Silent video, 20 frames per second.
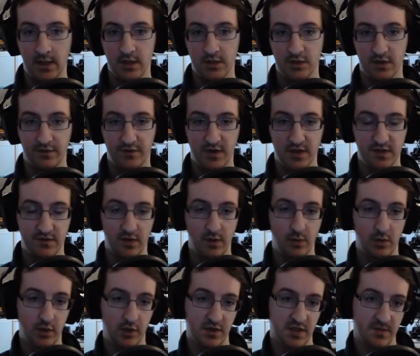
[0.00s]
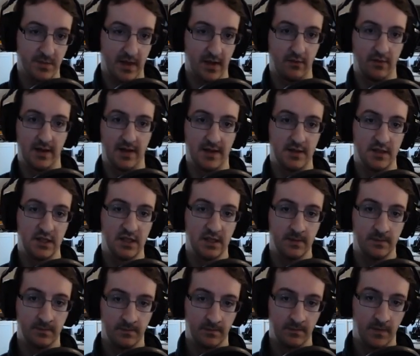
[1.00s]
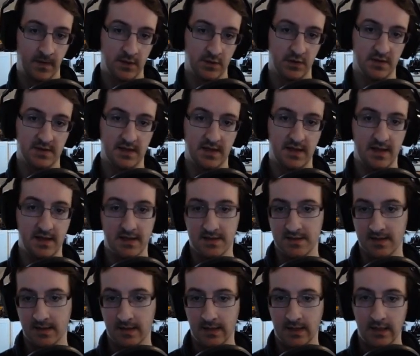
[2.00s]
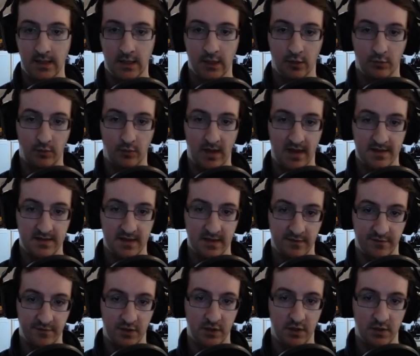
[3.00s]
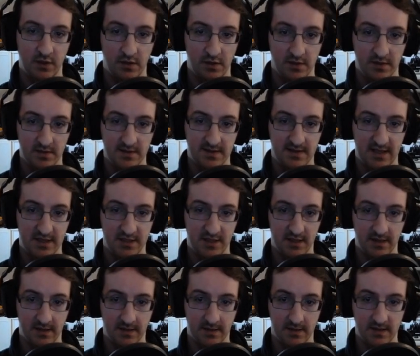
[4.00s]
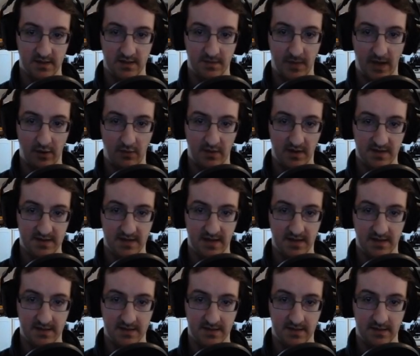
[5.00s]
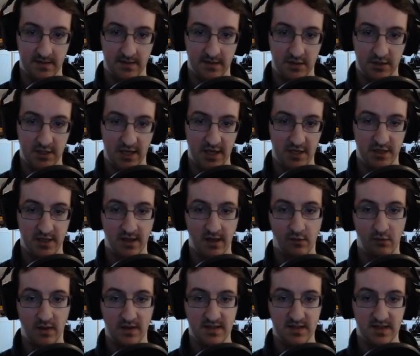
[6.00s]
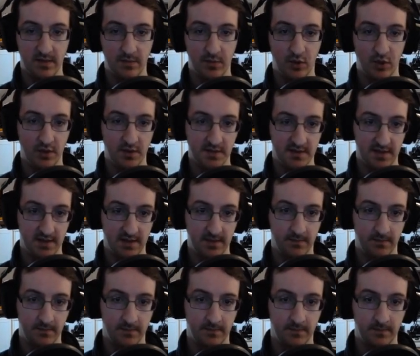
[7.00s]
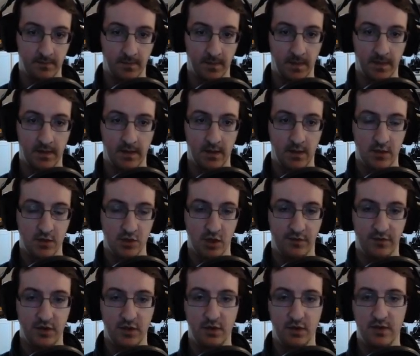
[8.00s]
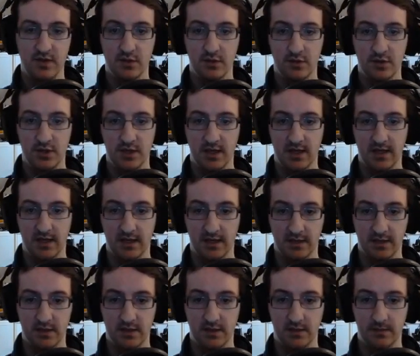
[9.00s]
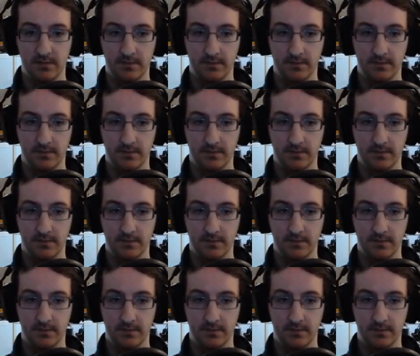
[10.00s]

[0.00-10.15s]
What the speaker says: So first of all, we'll look at Spiral Edge. So it says, rise in a vertical slashing spiral ascent. Charging increases the potency. So if you do this uncharged,